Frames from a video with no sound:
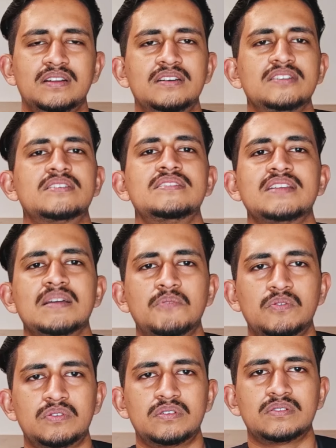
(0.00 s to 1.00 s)
discussing
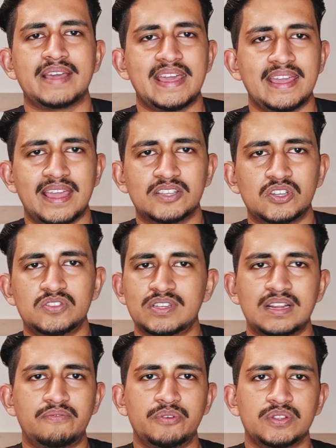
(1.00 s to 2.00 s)
about AI agents
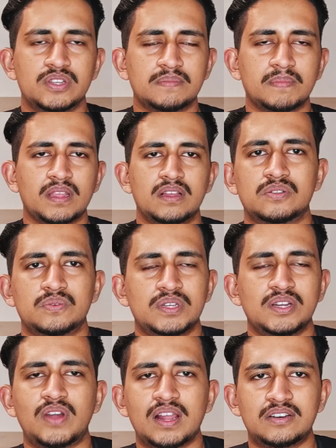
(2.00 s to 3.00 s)
and everything. So
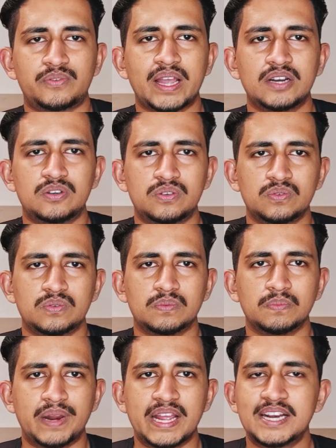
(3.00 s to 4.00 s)
here I'll try to
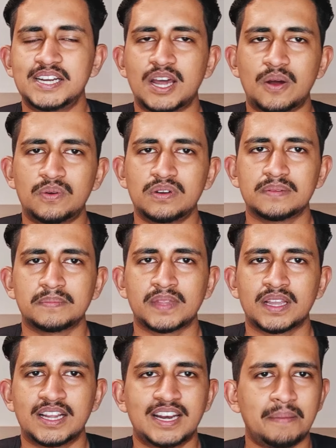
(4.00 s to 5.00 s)
break it down
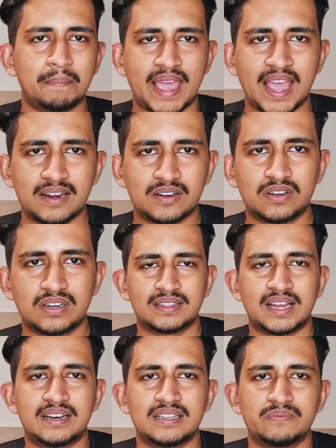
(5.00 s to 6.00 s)
in a manner
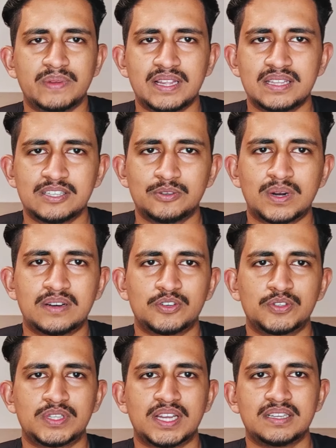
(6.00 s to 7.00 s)
that is very easy to
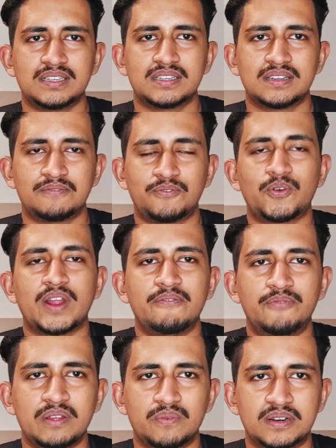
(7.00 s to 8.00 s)
understand for
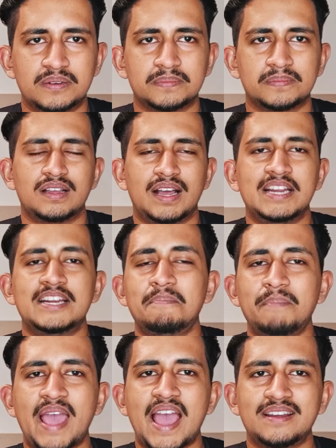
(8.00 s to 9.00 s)
everyone. And in a
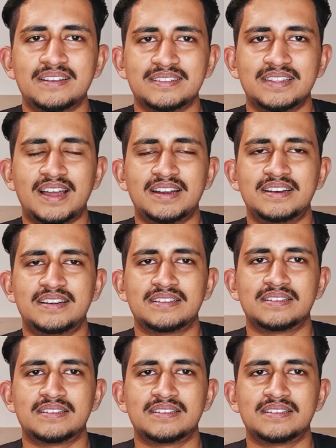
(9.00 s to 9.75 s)
manner that